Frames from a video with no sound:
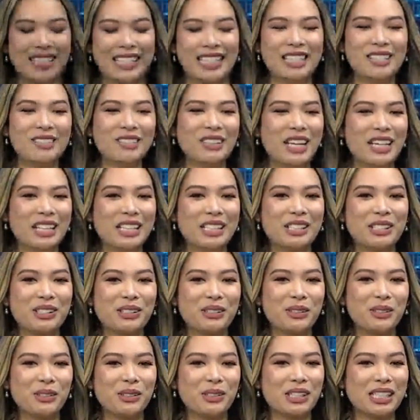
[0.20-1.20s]
Iolani
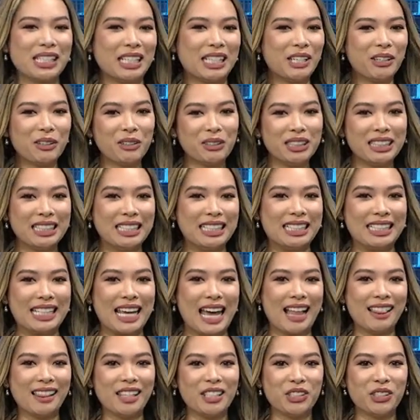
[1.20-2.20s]
School's yearly
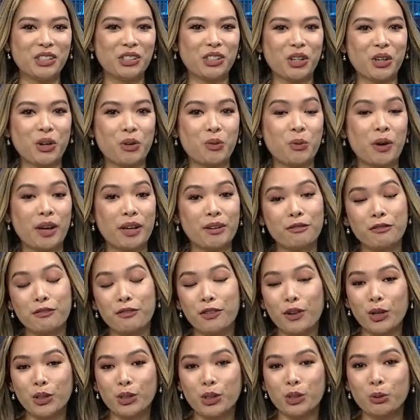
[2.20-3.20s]
talent show went
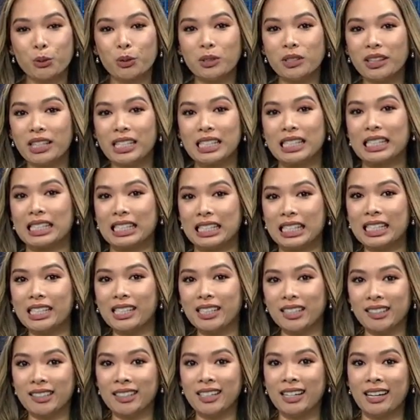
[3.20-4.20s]
virtual this
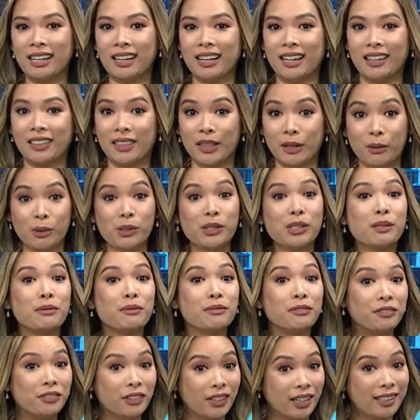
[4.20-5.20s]
year, and there were
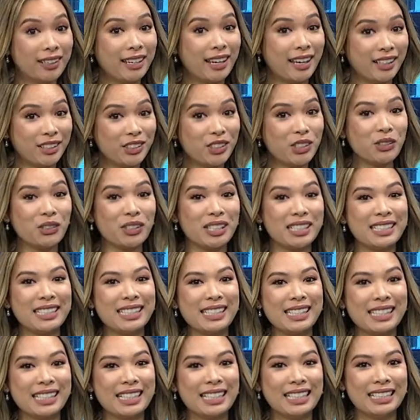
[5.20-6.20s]
some fun entries